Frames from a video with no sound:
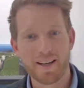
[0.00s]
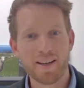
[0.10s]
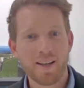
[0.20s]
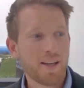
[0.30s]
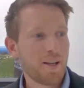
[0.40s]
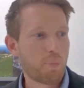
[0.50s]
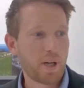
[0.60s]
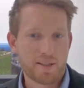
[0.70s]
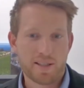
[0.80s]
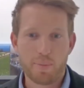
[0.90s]
every day.
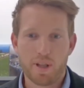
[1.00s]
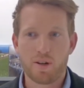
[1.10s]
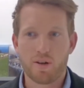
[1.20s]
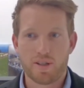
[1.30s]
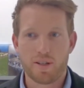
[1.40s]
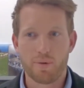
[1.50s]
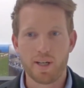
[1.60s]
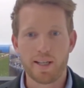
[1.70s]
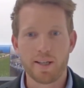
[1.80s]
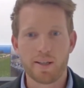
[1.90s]
But some of the
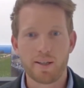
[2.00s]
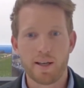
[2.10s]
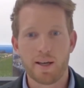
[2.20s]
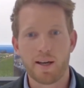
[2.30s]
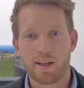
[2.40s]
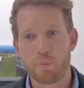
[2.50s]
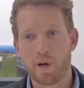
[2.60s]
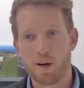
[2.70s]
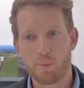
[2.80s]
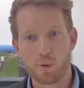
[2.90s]
costs are really
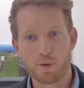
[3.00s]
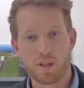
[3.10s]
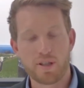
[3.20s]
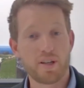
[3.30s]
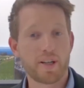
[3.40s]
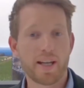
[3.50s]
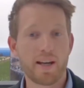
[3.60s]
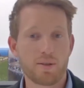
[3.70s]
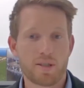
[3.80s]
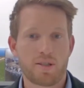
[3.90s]
comparable to
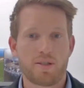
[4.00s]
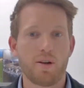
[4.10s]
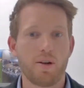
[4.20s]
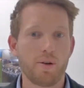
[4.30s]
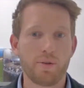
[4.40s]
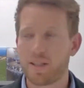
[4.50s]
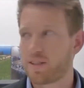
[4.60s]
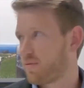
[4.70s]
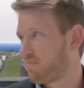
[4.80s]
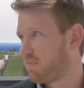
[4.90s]
dairy cows.
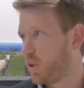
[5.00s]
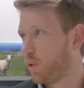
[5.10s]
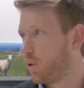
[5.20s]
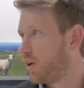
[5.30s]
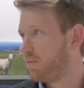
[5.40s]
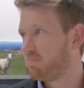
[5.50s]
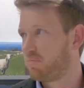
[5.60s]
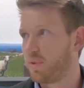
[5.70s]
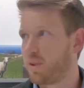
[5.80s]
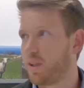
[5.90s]
So that's
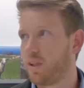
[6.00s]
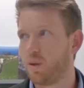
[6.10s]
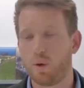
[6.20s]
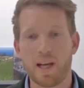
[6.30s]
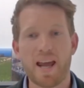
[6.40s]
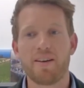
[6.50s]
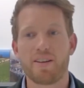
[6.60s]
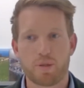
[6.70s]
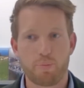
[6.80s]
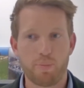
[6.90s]
your
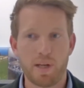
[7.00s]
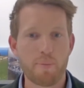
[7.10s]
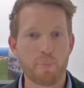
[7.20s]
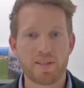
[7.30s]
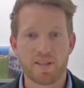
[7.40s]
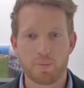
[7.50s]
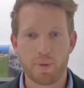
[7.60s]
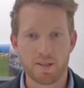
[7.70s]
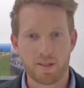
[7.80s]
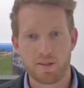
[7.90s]

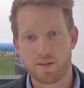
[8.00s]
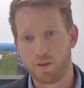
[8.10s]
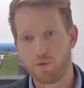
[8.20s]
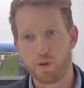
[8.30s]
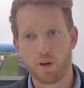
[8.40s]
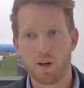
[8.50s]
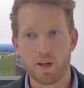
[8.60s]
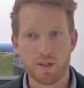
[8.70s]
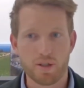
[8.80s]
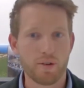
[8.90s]
land-based expenses, so
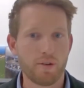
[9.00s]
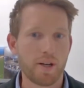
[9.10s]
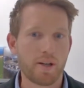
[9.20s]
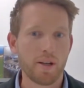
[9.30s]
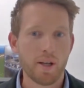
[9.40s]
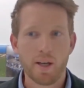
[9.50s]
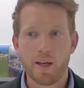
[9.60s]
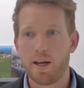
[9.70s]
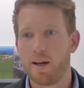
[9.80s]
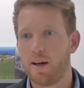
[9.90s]
fertilizer and